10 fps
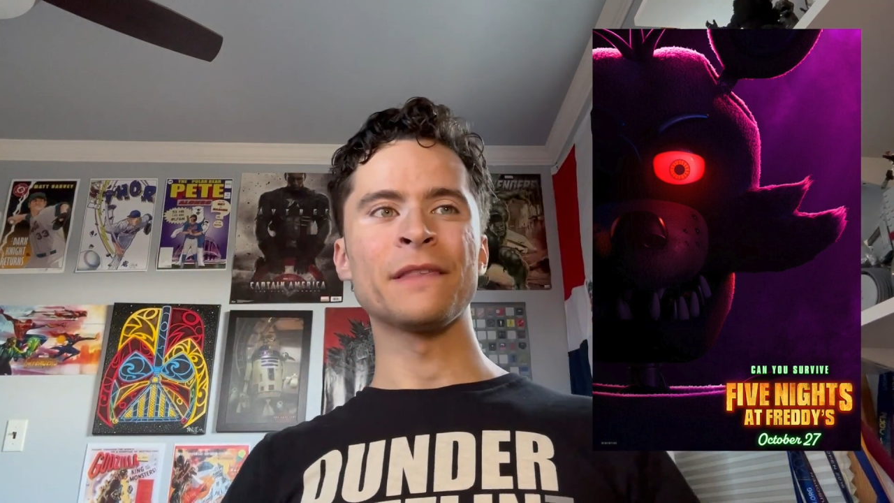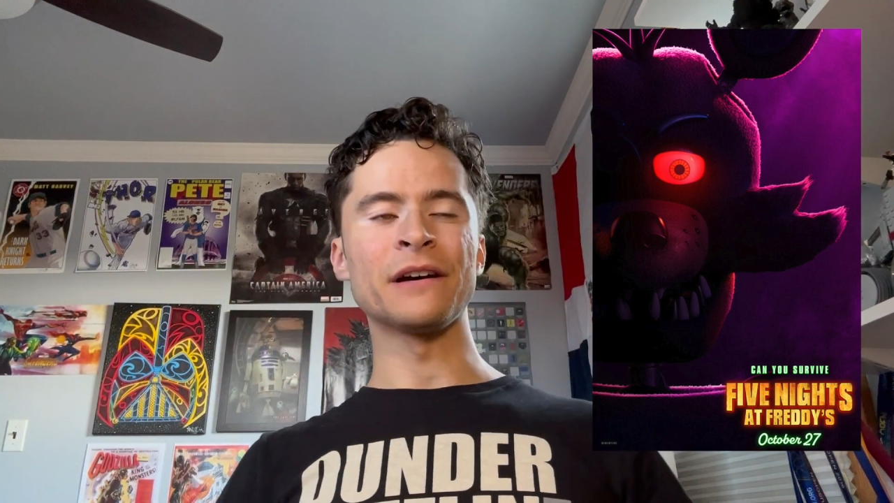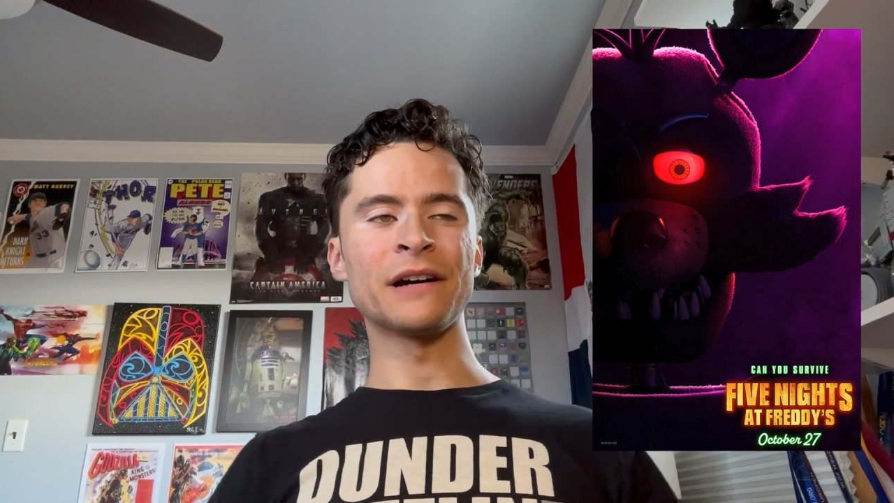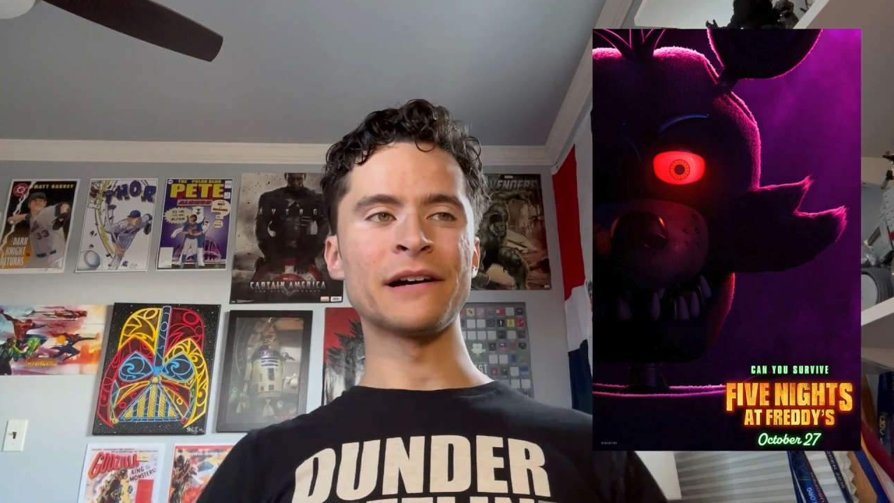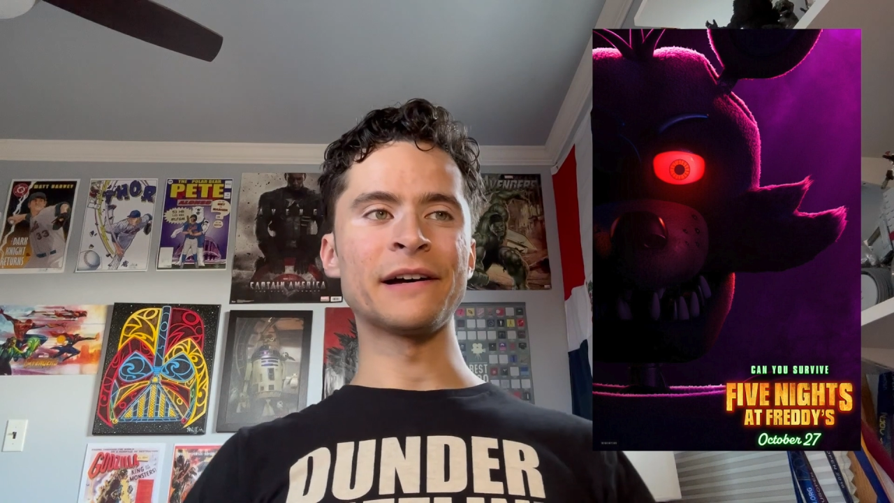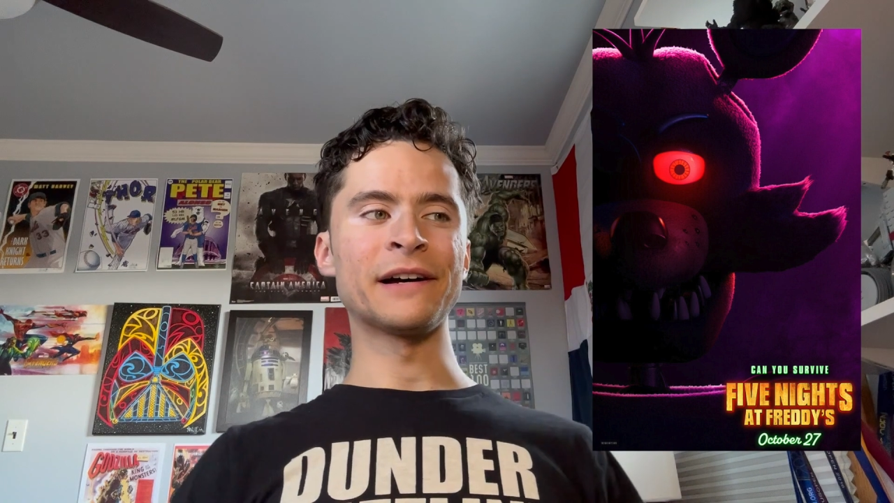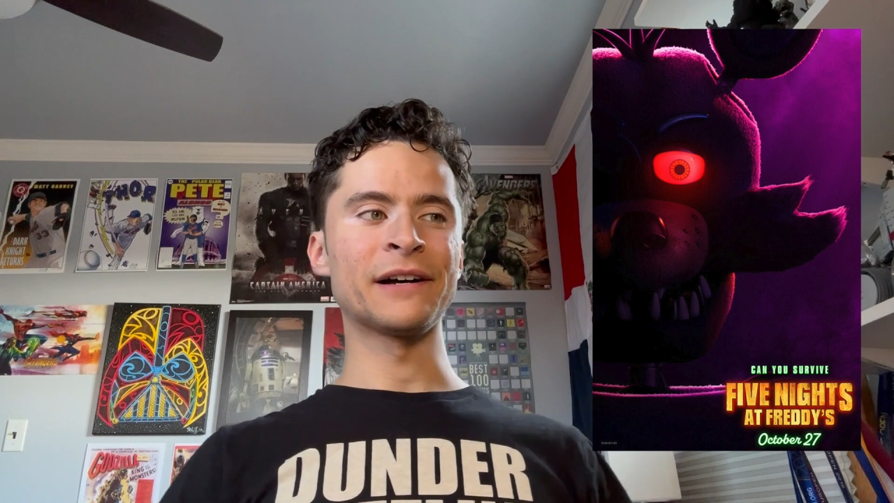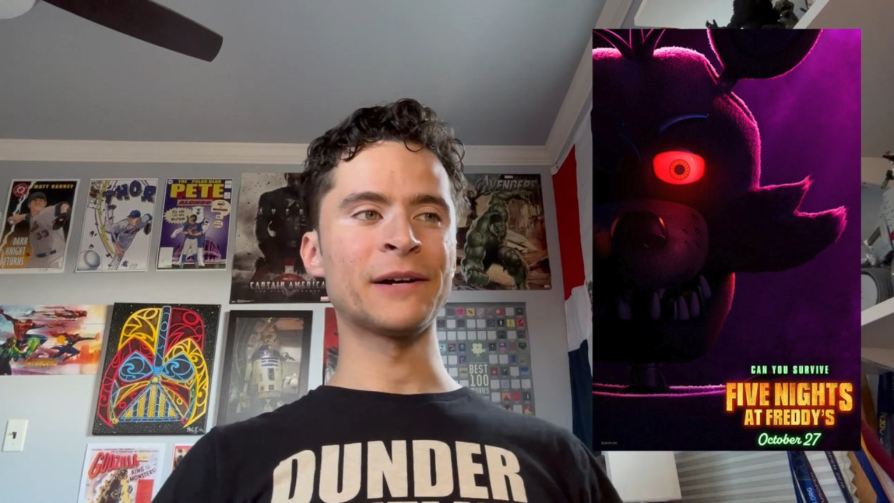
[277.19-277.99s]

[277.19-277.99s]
I